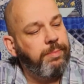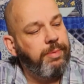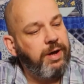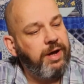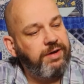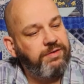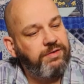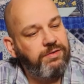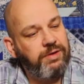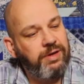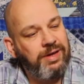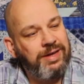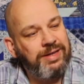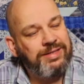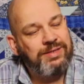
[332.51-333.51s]
but
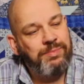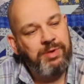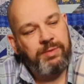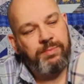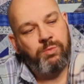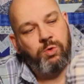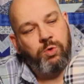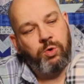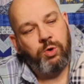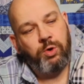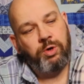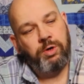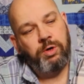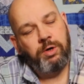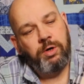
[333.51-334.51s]
it's a bit
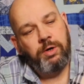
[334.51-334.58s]
more